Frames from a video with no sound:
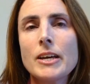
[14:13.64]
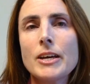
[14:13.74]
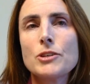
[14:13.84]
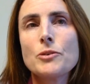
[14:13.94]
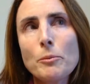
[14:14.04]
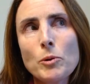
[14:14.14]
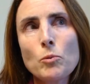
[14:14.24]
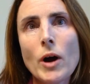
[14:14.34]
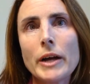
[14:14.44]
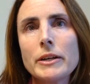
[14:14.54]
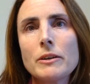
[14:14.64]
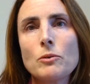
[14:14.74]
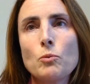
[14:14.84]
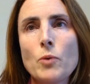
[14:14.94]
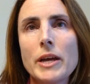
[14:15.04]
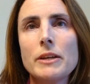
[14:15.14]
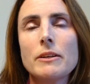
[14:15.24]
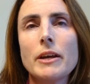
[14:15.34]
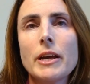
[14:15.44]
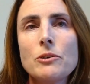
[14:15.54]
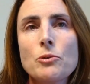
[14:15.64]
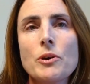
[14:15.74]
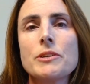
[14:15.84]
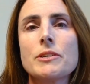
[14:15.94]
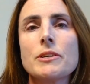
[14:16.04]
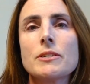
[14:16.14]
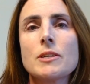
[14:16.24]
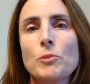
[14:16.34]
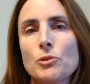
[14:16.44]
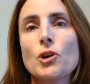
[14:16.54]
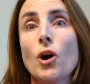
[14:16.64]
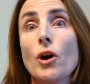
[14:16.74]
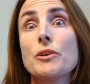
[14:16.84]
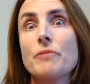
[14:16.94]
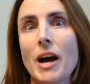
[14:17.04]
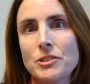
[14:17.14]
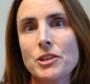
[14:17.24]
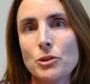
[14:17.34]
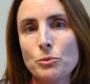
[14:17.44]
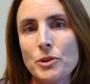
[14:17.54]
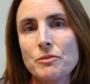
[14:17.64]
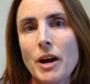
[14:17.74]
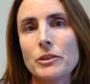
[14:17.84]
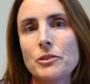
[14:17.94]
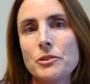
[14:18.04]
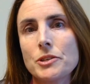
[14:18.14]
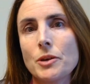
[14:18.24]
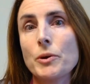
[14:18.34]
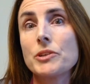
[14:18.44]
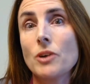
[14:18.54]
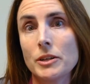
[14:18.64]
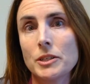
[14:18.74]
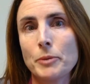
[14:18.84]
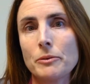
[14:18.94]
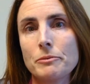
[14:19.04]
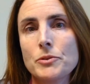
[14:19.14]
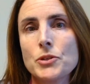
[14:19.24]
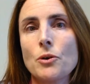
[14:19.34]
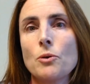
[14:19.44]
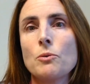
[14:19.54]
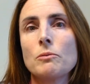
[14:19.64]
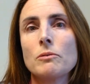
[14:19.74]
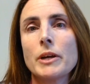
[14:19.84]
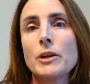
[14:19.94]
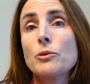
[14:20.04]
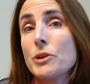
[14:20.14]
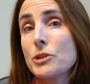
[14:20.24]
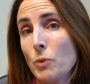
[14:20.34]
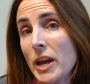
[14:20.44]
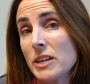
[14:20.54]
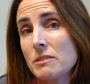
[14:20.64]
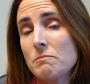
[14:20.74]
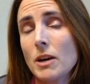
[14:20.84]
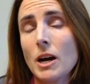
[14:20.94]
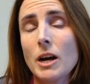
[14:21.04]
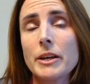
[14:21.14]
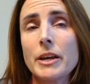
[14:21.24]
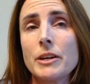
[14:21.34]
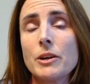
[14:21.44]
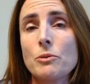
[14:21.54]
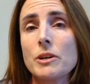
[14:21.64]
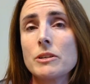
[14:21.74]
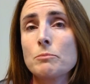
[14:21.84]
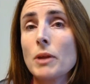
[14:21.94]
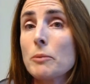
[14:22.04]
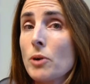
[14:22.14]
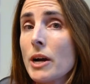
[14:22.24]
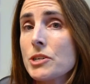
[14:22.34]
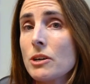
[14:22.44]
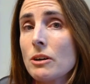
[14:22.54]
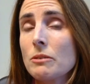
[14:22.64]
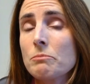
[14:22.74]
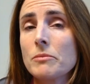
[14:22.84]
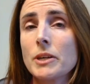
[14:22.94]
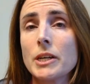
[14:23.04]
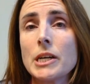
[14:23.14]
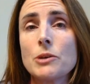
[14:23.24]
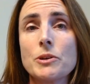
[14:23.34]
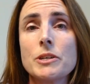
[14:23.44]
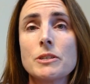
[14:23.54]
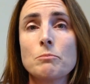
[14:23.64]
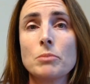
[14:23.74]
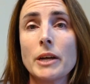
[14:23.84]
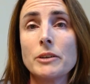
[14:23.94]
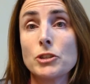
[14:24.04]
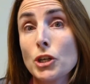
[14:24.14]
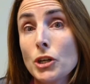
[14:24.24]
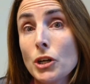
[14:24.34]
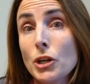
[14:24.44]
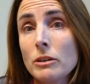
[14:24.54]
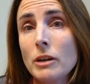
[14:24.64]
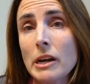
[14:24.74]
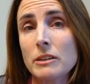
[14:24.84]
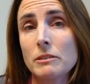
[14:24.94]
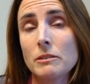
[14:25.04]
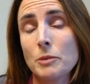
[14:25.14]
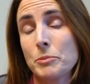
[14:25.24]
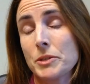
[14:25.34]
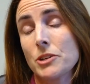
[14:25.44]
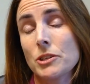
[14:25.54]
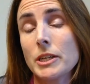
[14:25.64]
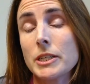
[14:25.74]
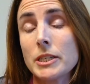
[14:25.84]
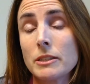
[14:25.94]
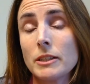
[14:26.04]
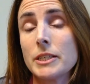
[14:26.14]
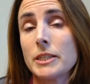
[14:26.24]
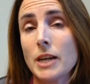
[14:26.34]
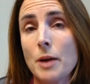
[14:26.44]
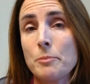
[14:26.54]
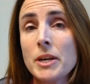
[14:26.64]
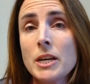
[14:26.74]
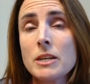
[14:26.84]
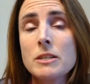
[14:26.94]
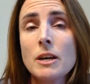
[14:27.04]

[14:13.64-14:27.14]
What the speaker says: So number one, weight increases some of those cardiovascular risk factors that we talked about. So increased weight can increase blood pressure, can increase blood sugar, and can potentially lead to diabetes,